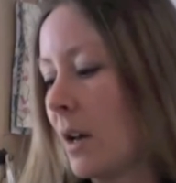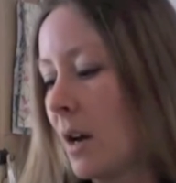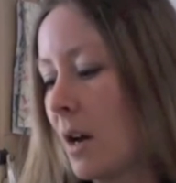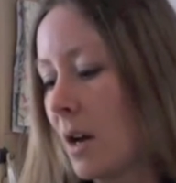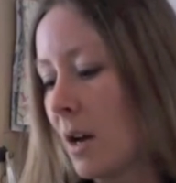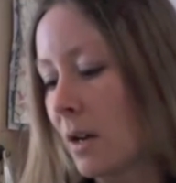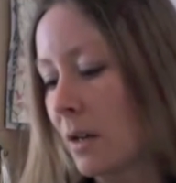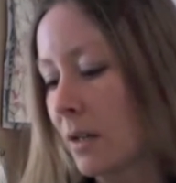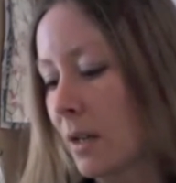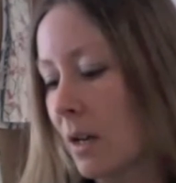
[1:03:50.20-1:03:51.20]

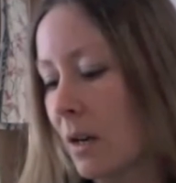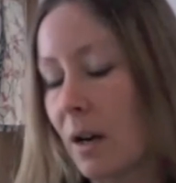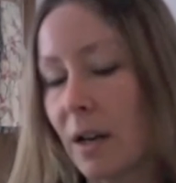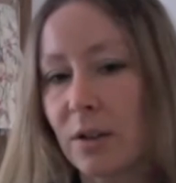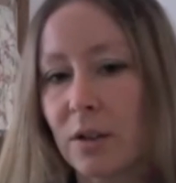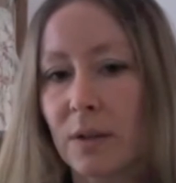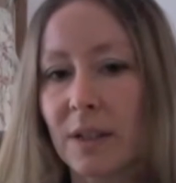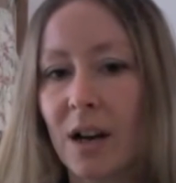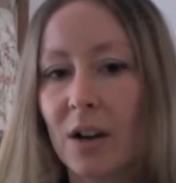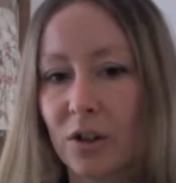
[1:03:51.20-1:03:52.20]
And I used to run
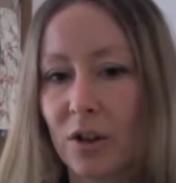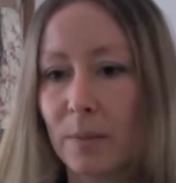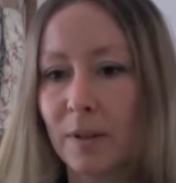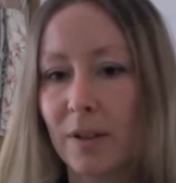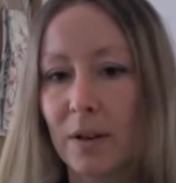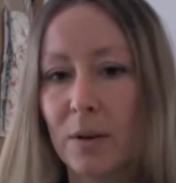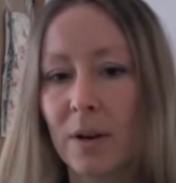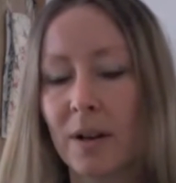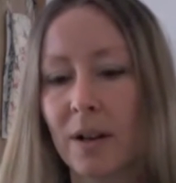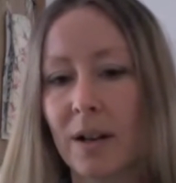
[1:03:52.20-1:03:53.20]
the art shop, so
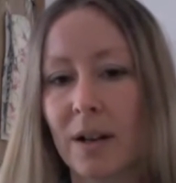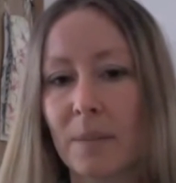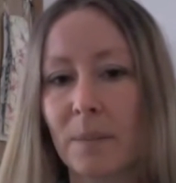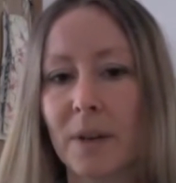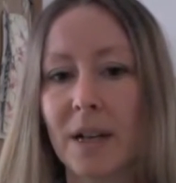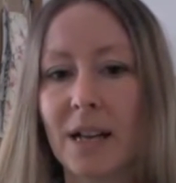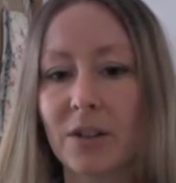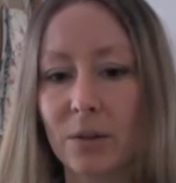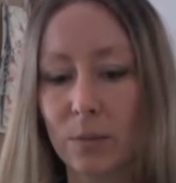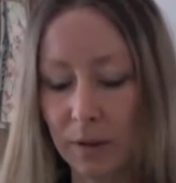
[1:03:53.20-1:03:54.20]

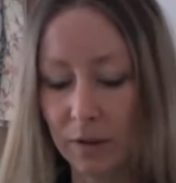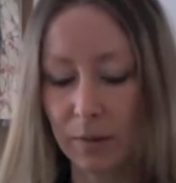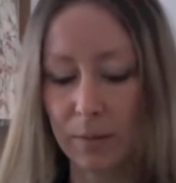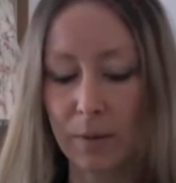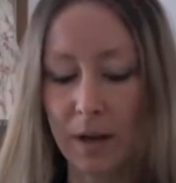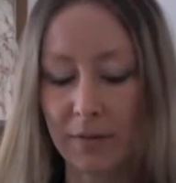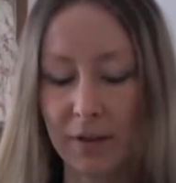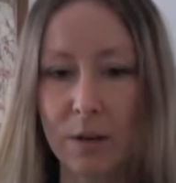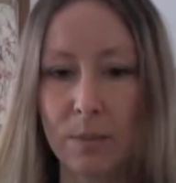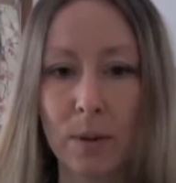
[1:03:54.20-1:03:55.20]
occasionally we used to have it
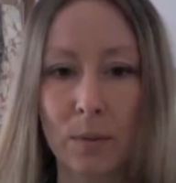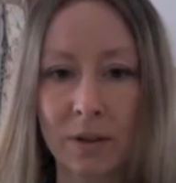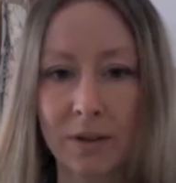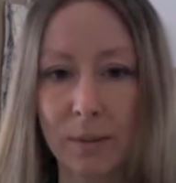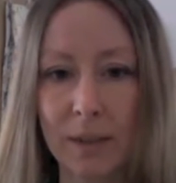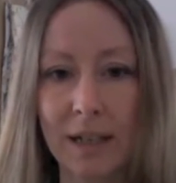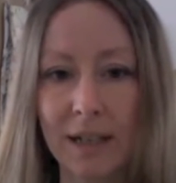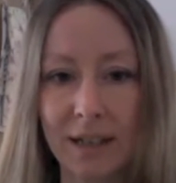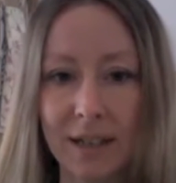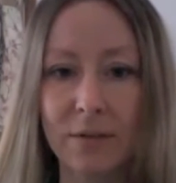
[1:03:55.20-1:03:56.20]
open once a week
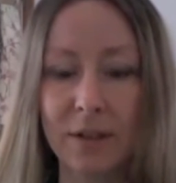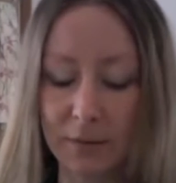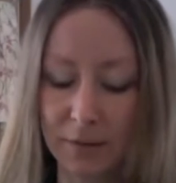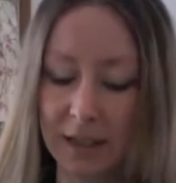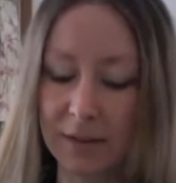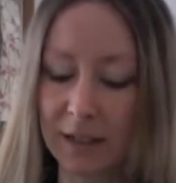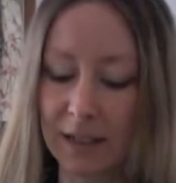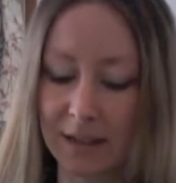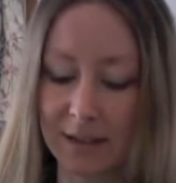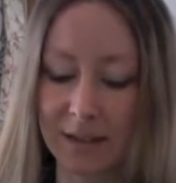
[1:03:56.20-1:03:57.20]
in the evening for the evening
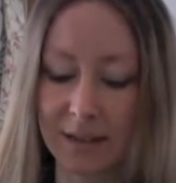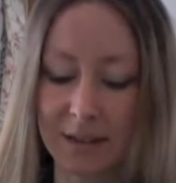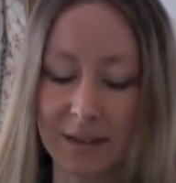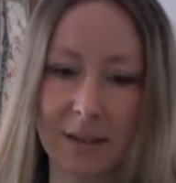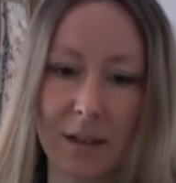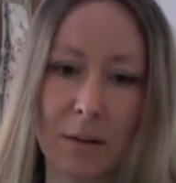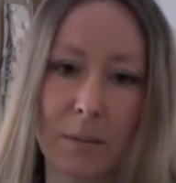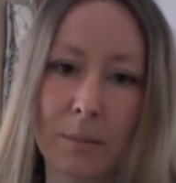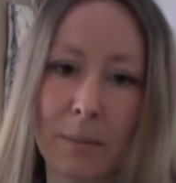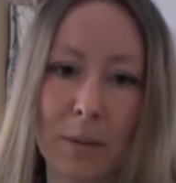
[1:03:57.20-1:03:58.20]
classes,
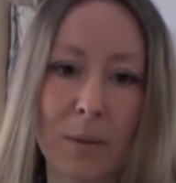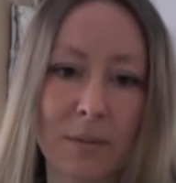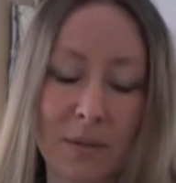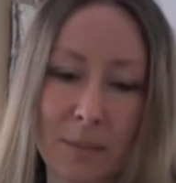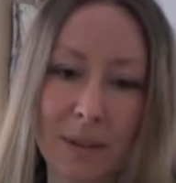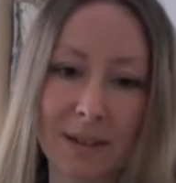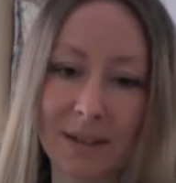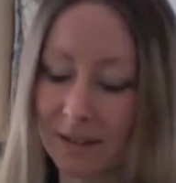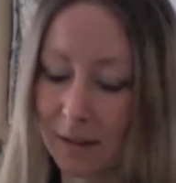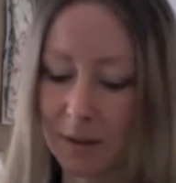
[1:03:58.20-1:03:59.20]
but it wasn't very busy,
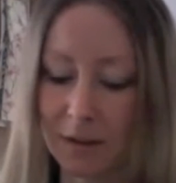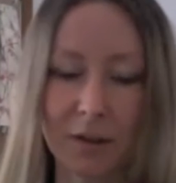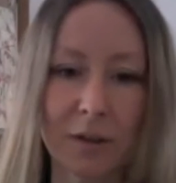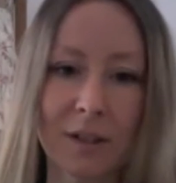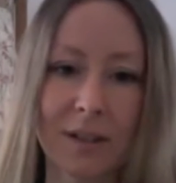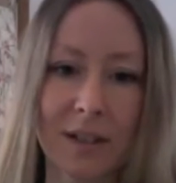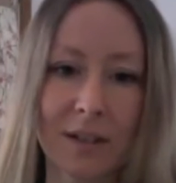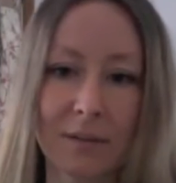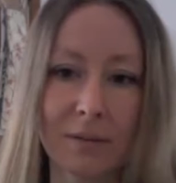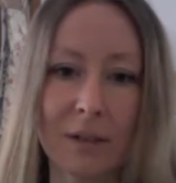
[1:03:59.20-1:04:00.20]
so I just used to sit
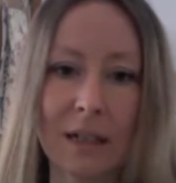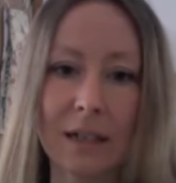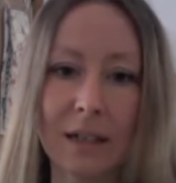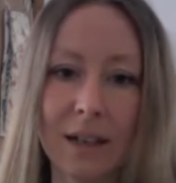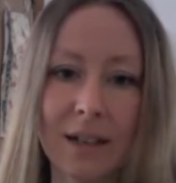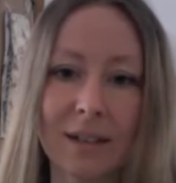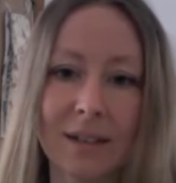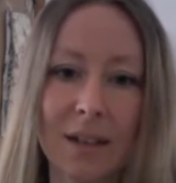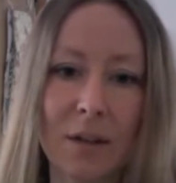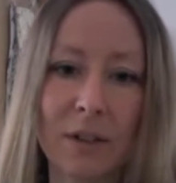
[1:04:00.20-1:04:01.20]
and read
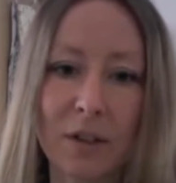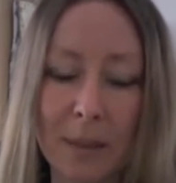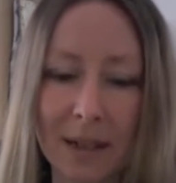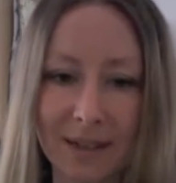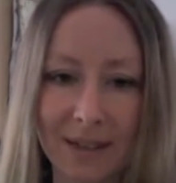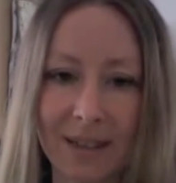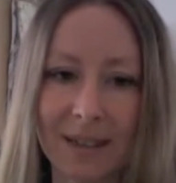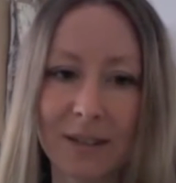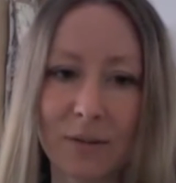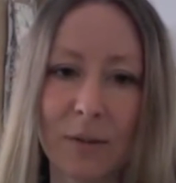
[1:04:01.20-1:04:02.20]
selvage
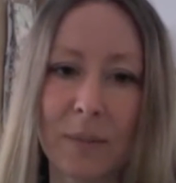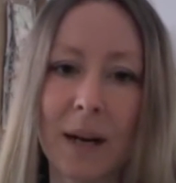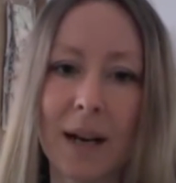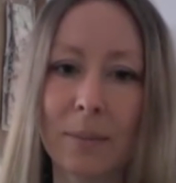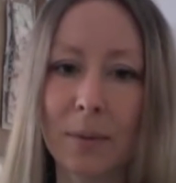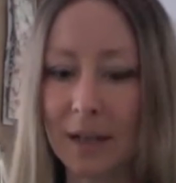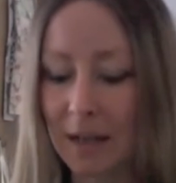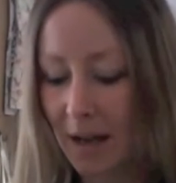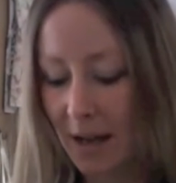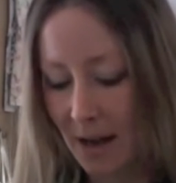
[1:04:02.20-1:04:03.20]
magazines from the library
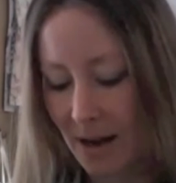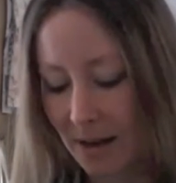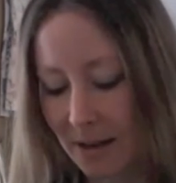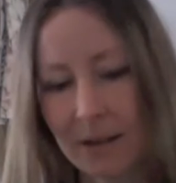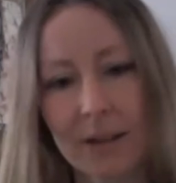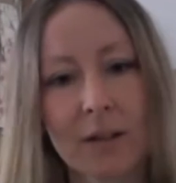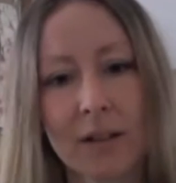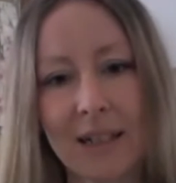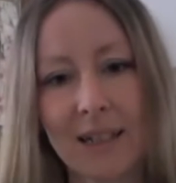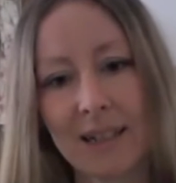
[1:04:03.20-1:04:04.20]
and
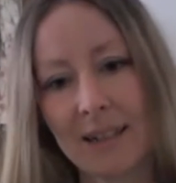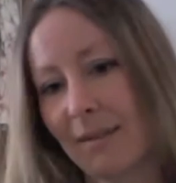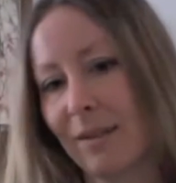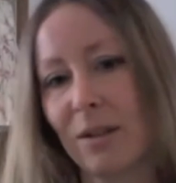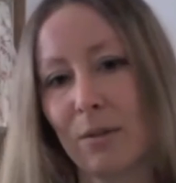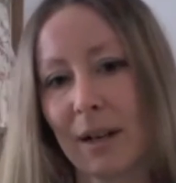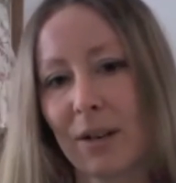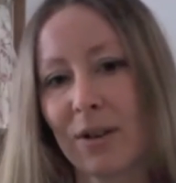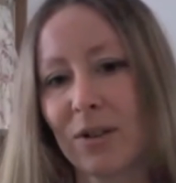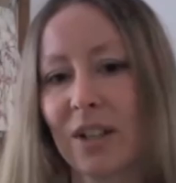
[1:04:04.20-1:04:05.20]
knit, do my
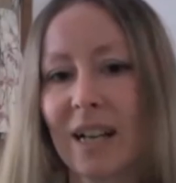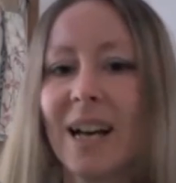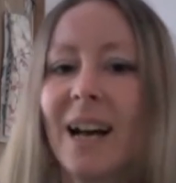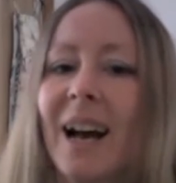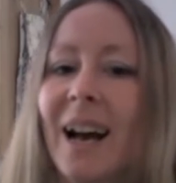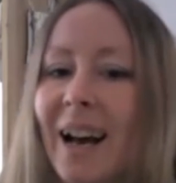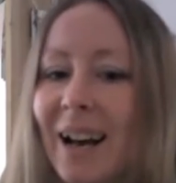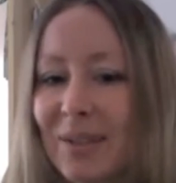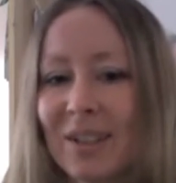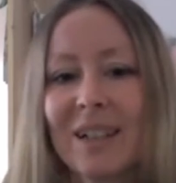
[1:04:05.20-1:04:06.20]
crochet,
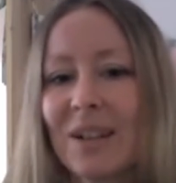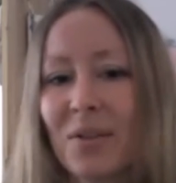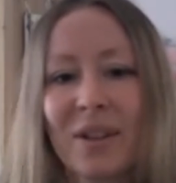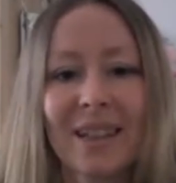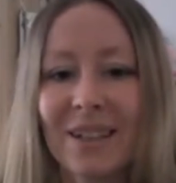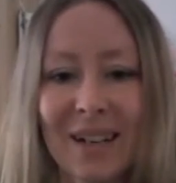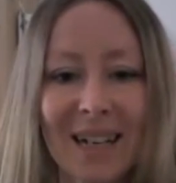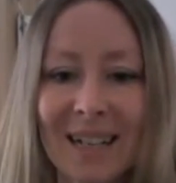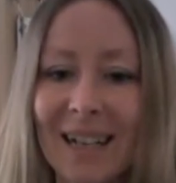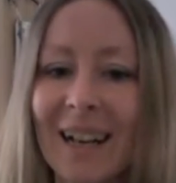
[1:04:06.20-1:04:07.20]
which I don't think they
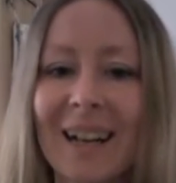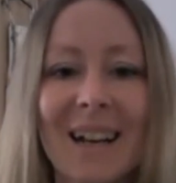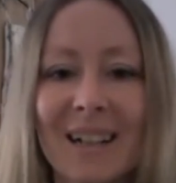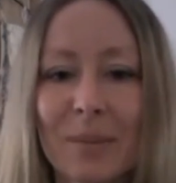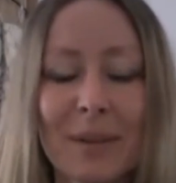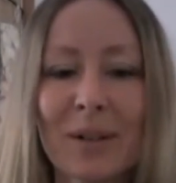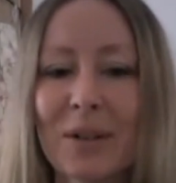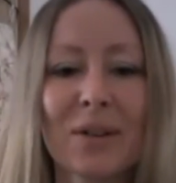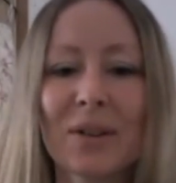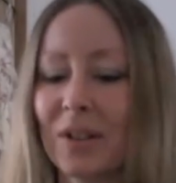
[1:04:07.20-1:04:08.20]
really liked me doing
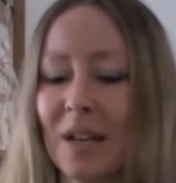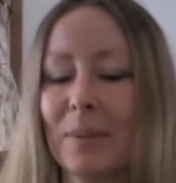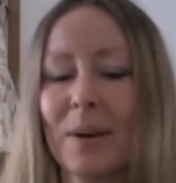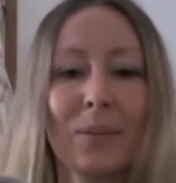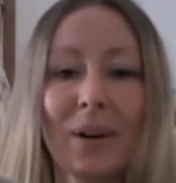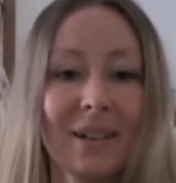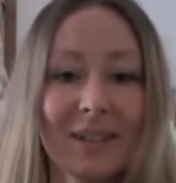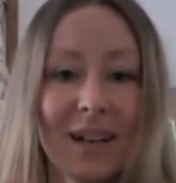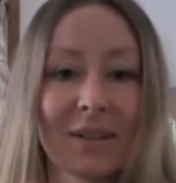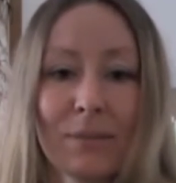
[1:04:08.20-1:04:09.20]
crochet, but
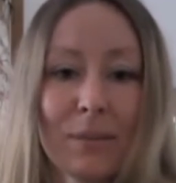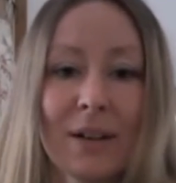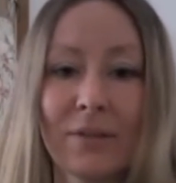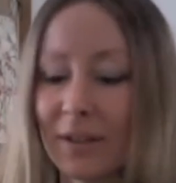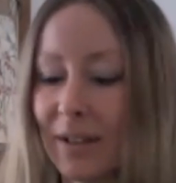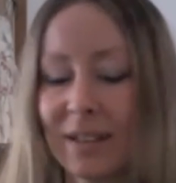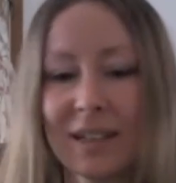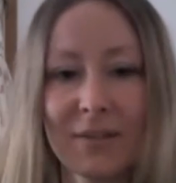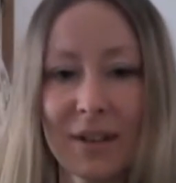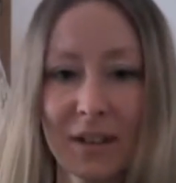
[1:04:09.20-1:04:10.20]
whatever, I didn't
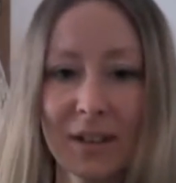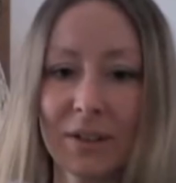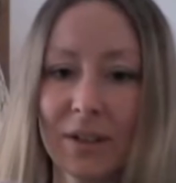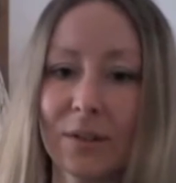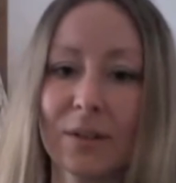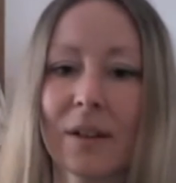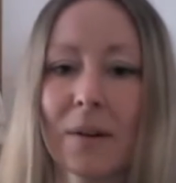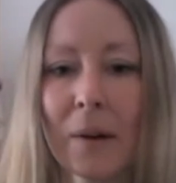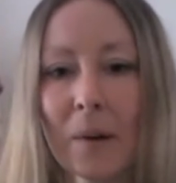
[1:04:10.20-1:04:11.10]
have anything else to do, so.